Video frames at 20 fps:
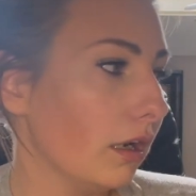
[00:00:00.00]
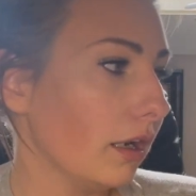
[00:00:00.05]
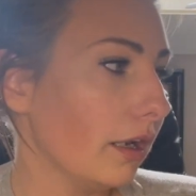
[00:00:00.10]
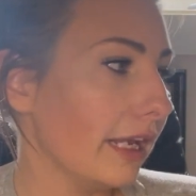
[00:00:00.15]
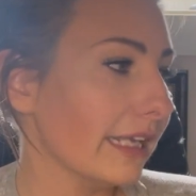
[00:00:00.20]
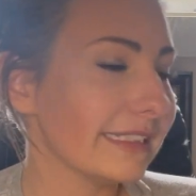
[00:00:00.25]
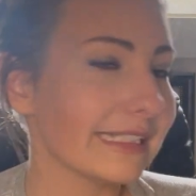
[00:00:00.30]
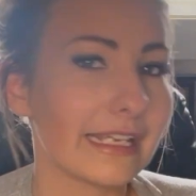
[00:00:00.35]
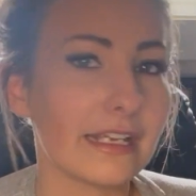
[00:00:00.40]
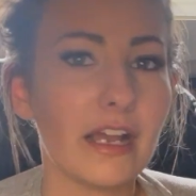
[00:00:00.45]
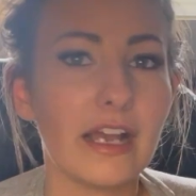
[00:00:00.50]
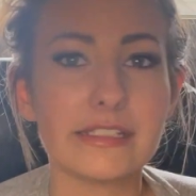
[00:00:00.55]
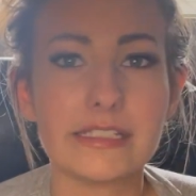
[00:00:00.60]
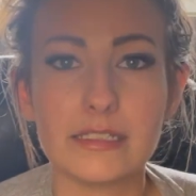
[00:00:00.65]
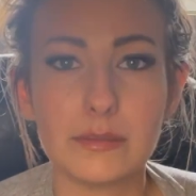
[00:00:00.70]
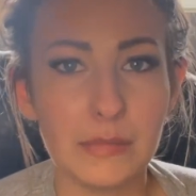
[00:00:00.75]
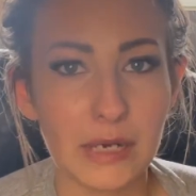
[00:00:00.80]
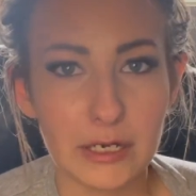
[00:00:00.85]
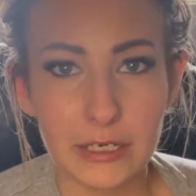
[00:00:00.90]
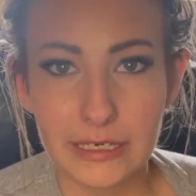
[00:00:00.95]
It's like
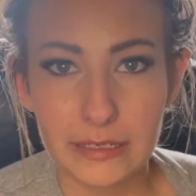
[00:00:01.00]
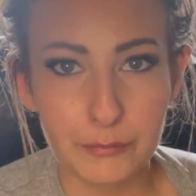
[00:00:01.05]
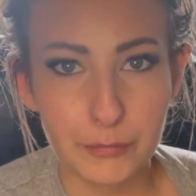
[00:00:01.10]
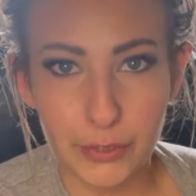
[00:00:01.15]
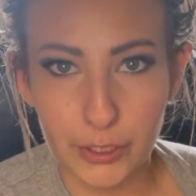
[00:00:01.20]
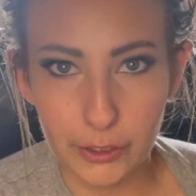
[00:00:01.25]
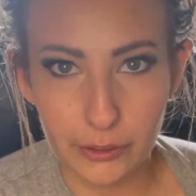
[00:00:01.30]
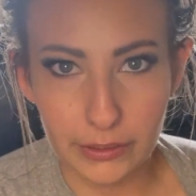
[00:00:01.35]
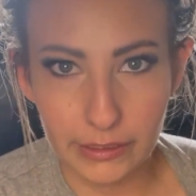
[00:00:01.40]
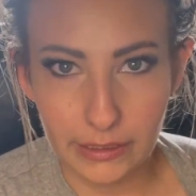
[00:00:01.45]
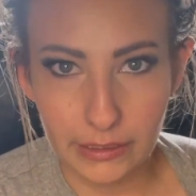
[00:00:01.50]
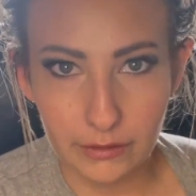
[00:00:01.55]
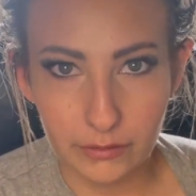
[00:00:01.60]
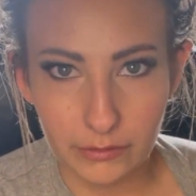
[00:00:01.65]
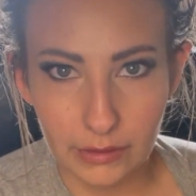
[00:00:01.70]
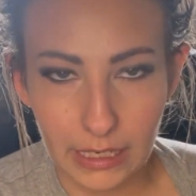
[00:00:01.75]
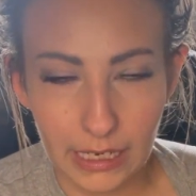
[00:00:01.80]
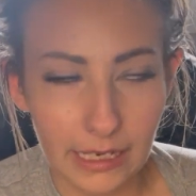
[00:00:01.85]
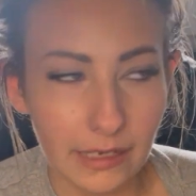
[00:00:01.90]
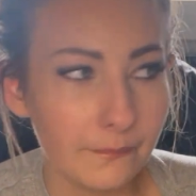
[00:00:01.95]
customary impurity,
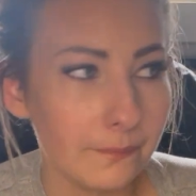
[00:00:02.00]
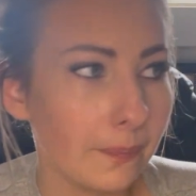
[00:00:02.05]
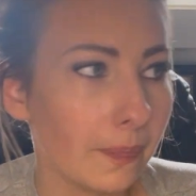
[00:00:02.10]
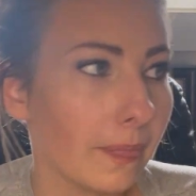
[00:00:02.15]
okay?